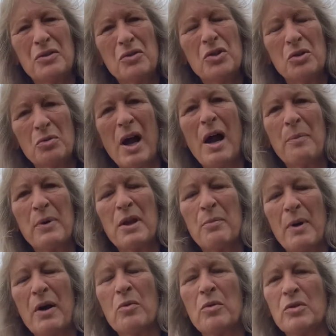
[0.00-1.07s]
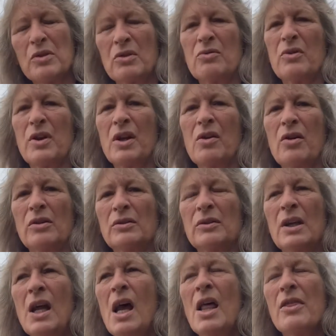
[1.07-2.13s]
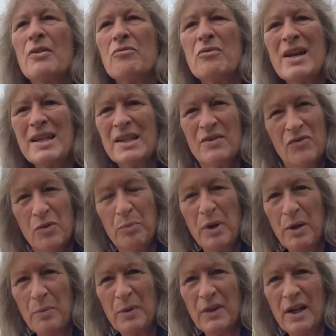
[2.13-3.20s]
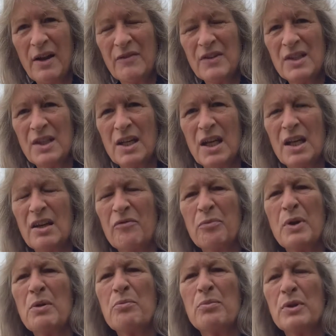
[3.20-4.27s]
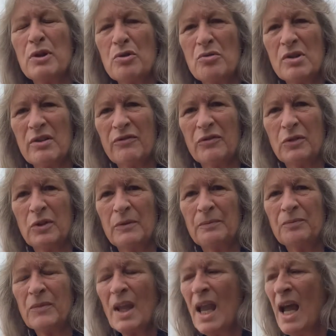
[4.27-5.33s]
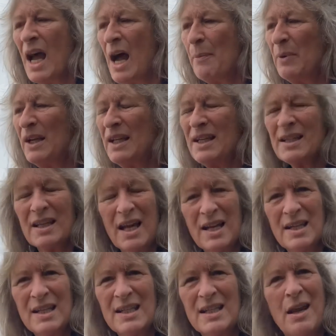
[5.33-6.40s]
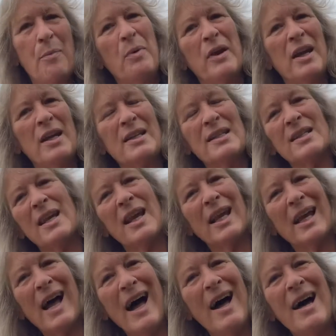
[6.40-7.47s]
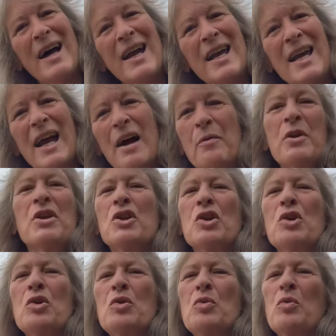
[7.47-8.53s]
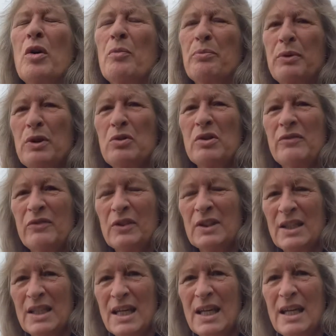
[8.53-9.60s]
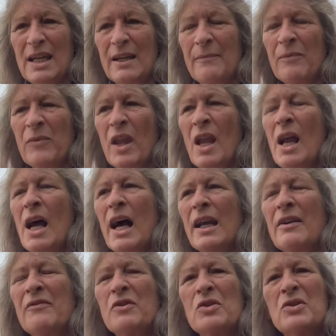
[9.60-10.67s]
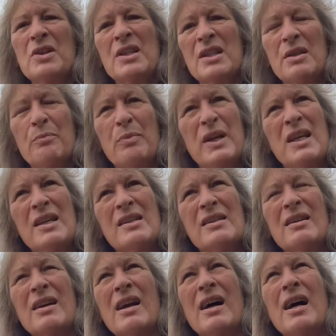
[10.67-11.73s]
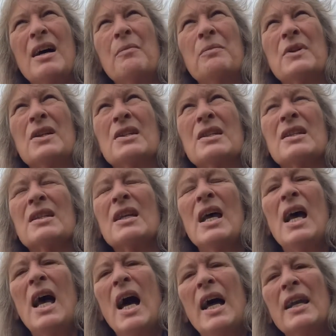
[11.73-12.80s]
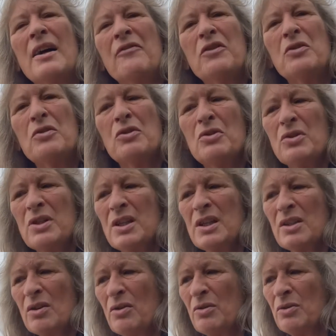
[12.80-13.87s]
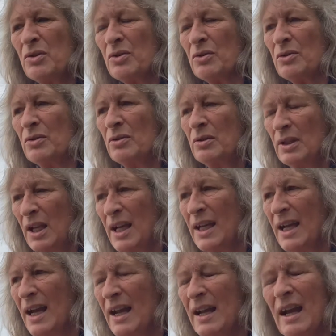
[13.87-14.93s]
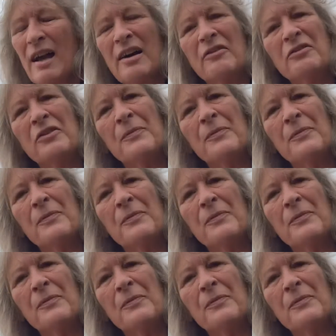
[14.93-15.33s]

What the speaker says: too happy about what's going on. The rest of the people that I've seen have been beautiful. Happily sidestepping, saying, hi, how are you? What a beautiful day. And I've noticed the peace and calmness. And have you noticed also, like I have,